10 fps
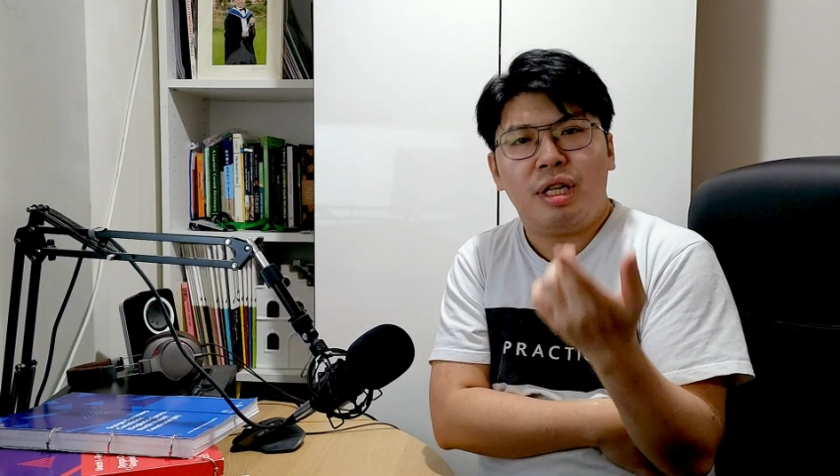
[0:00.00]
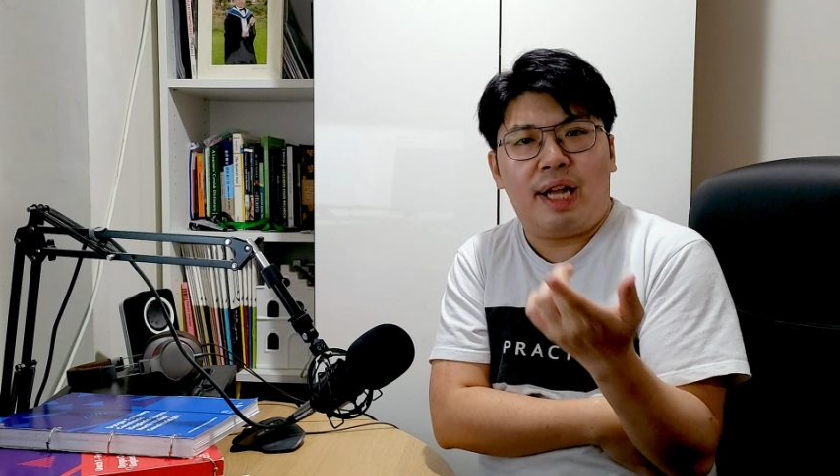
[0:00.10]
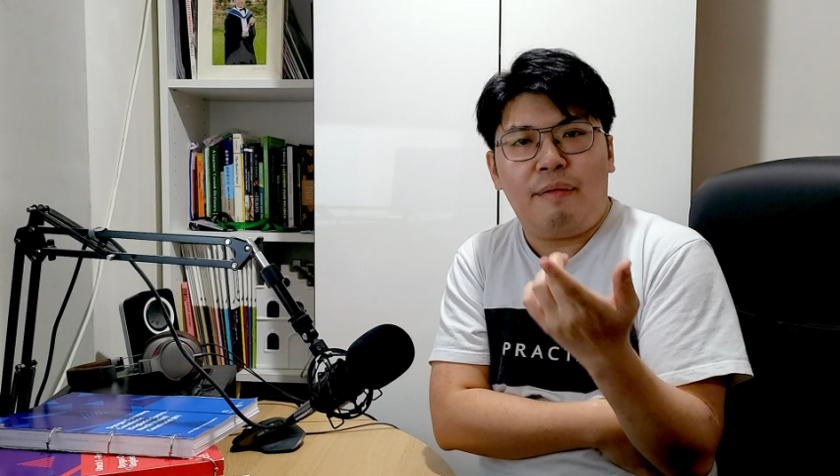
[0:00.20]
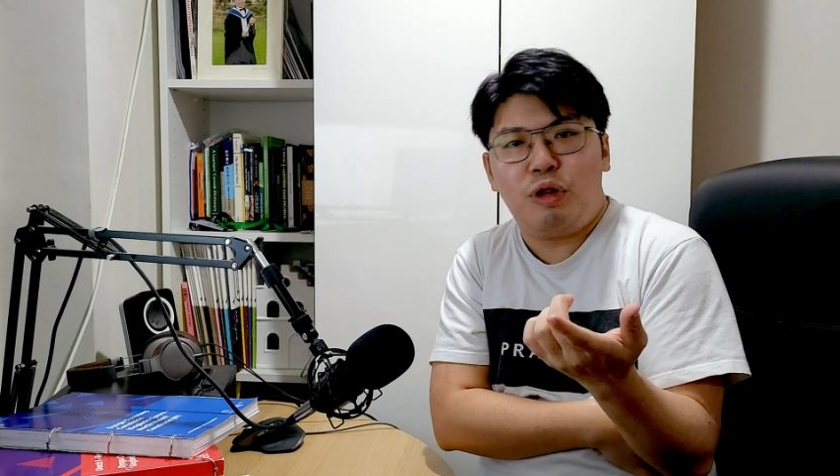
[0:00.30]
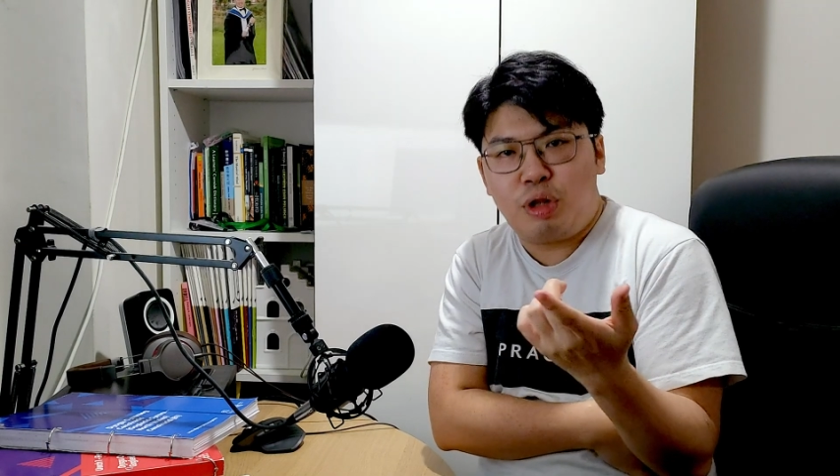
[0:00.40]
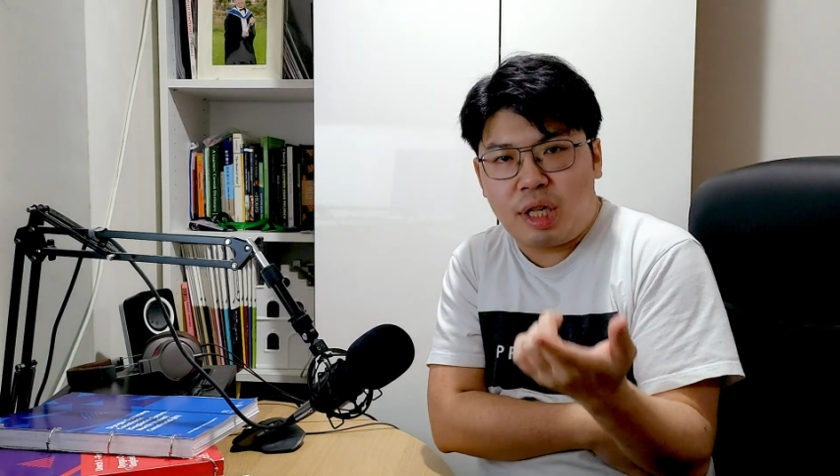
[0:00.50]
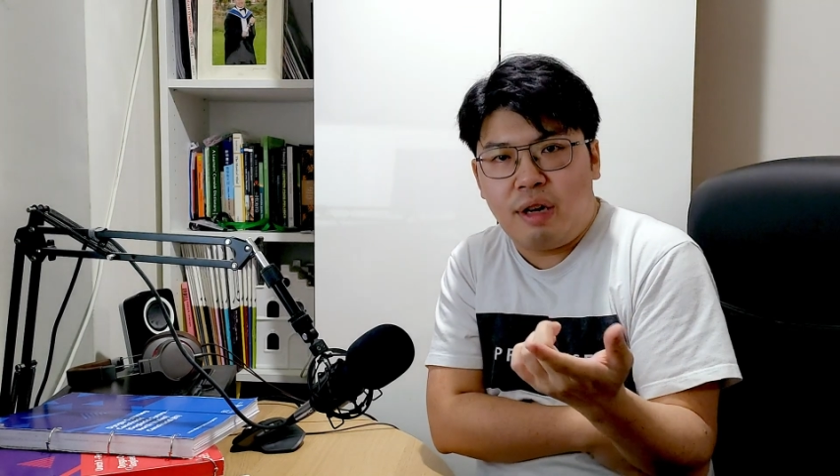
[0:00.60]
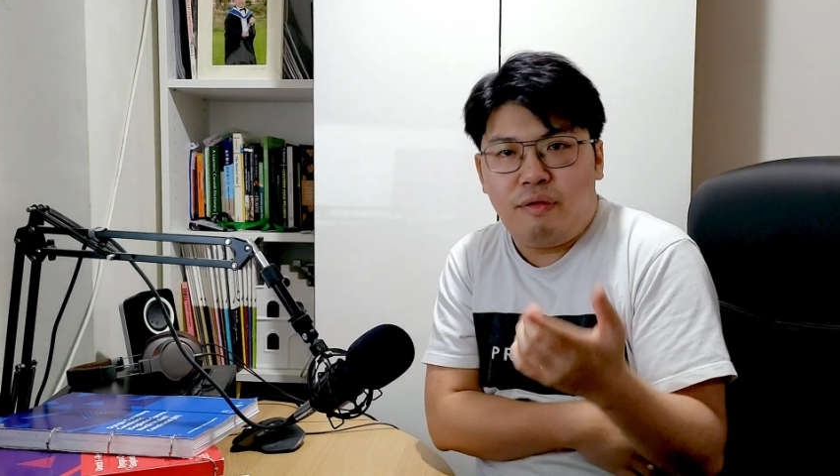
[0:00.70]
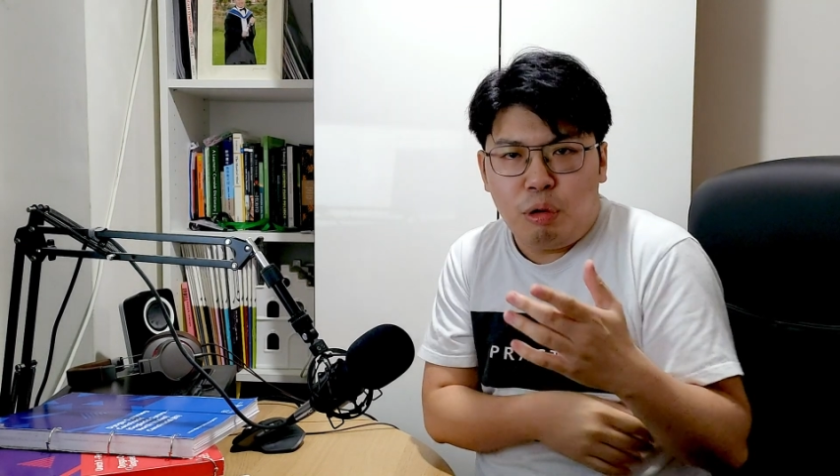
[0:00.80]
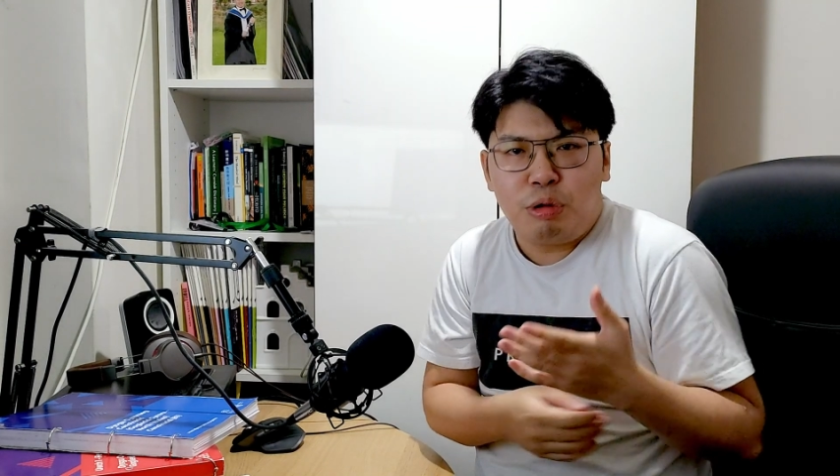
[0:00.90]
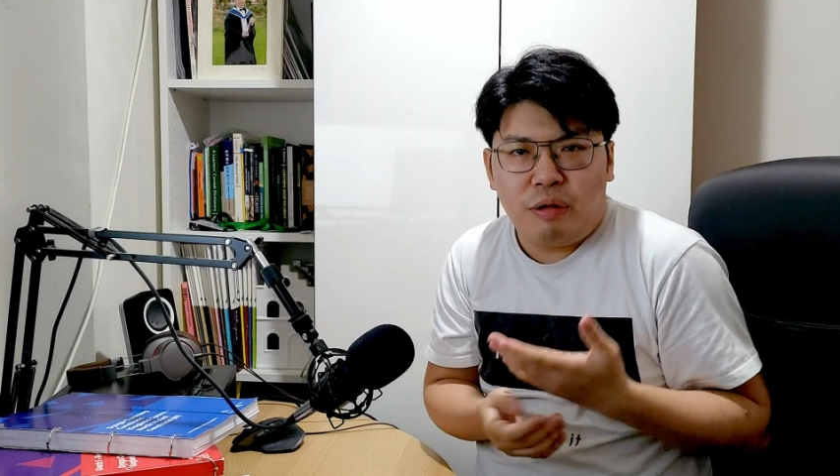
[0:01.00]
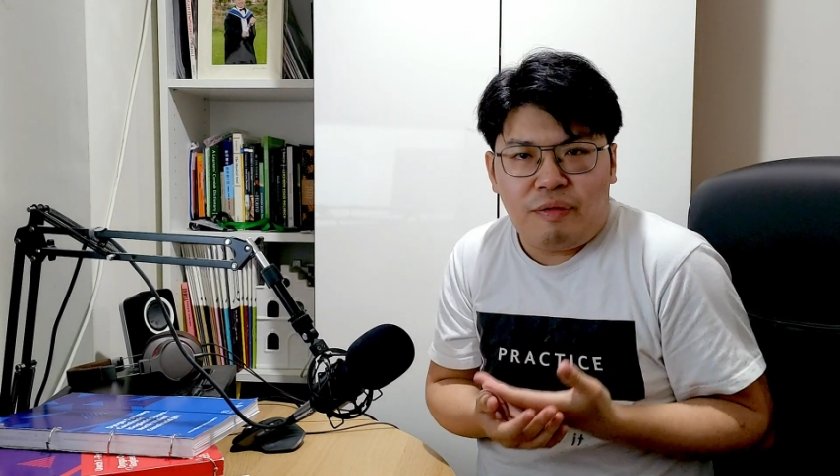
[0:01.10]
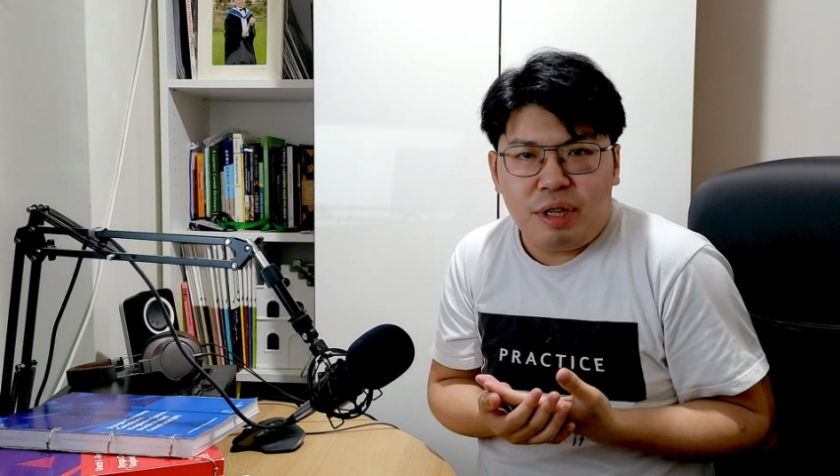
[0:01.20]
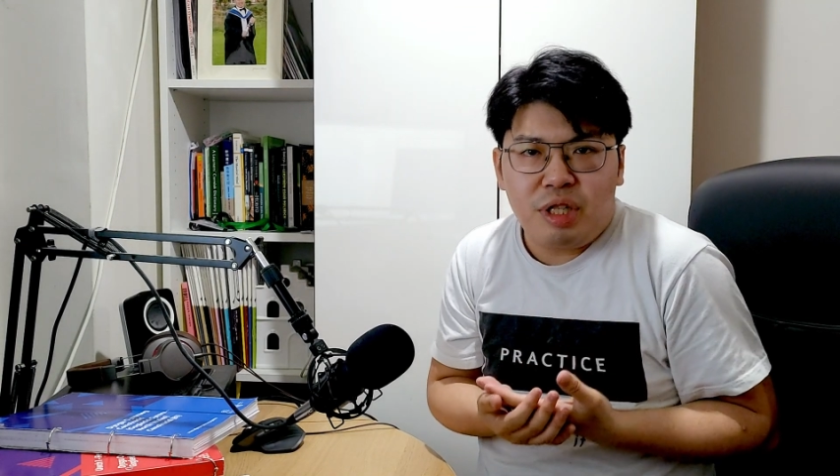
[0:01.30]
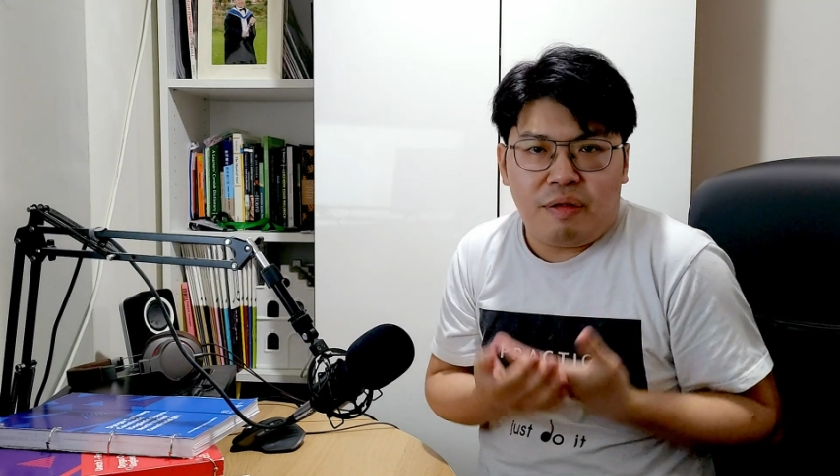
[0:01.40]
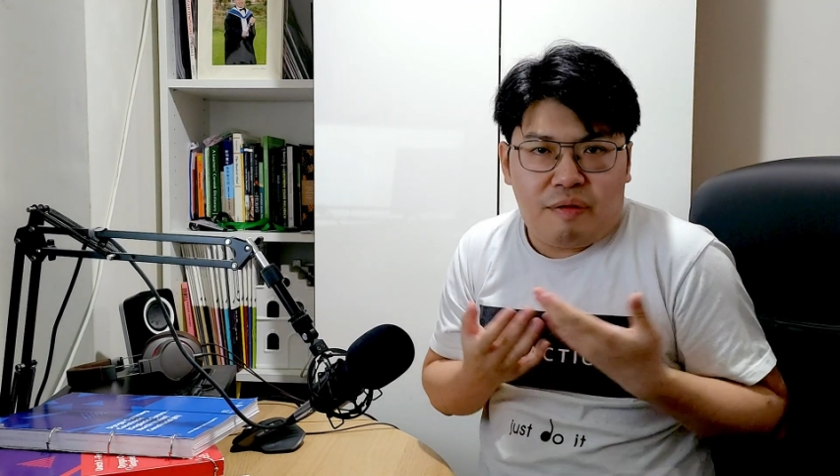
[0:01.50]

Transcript: But the language itself also feels